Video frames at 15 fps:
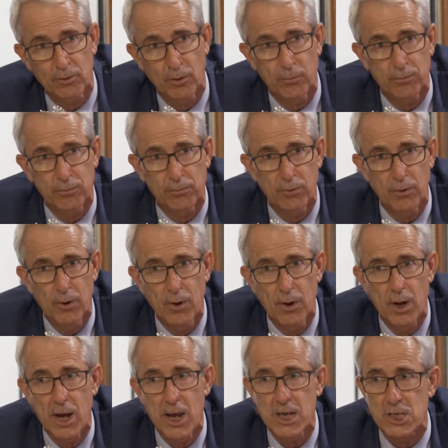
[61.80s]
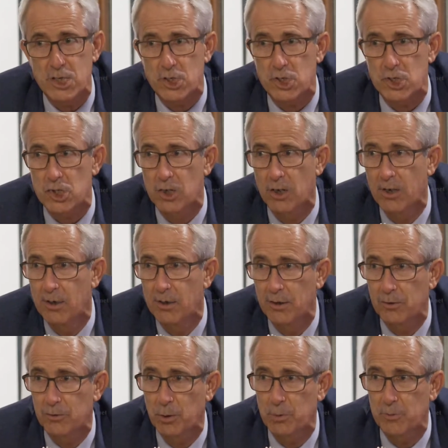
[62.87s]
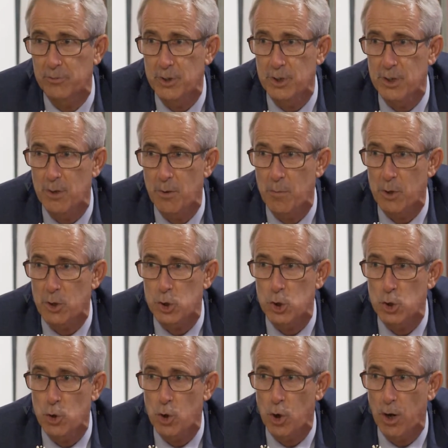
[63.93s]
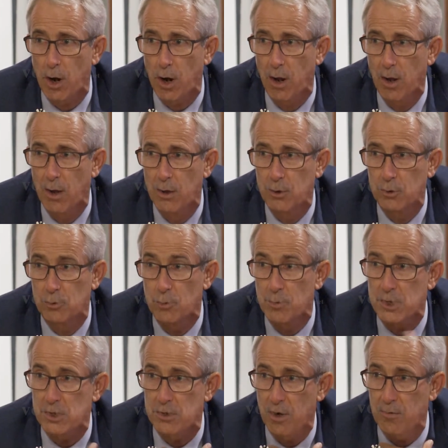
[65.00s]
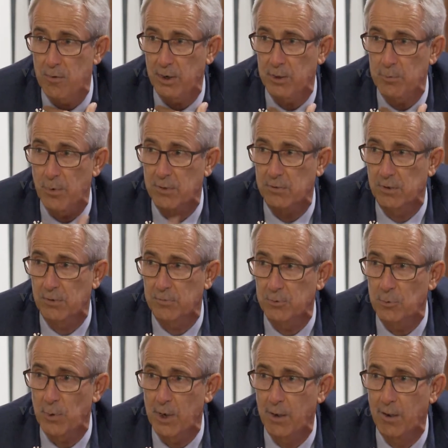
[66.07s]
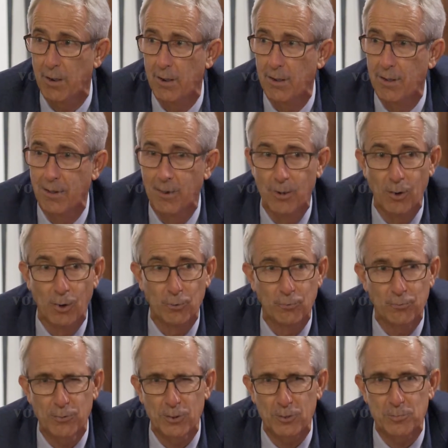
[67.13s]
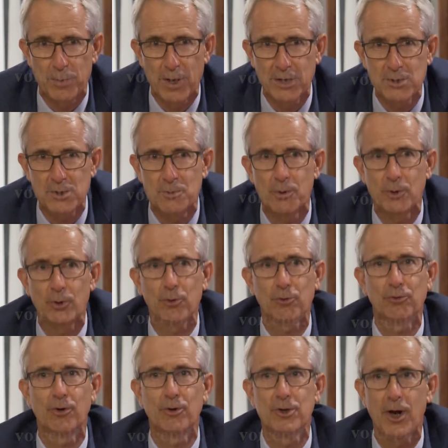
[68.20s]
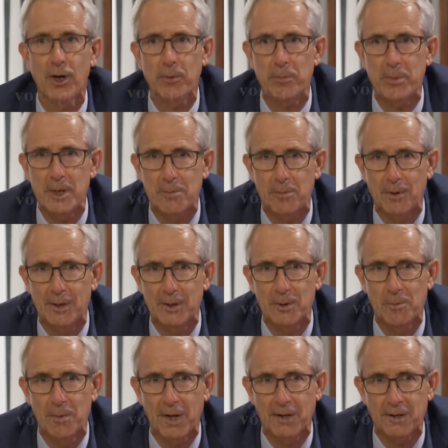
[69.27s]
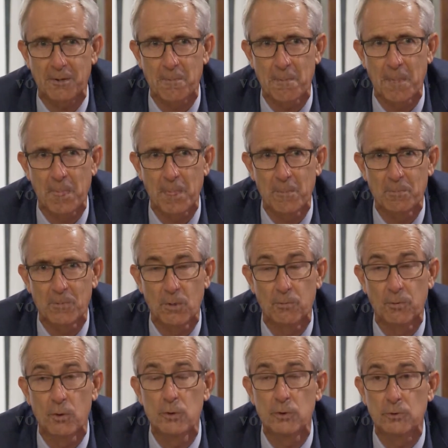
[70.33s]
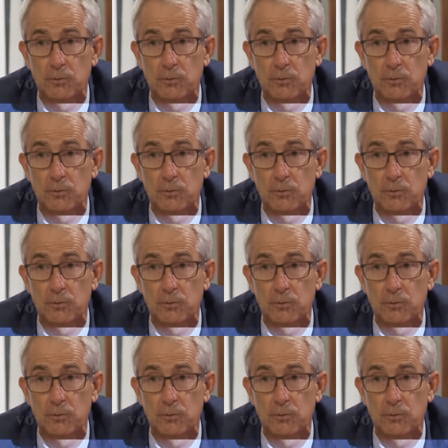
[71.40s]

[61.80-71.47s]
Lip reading: of age, some of the mature, to which I reckon myself as well, on the first bench, but also young people in the back, for whose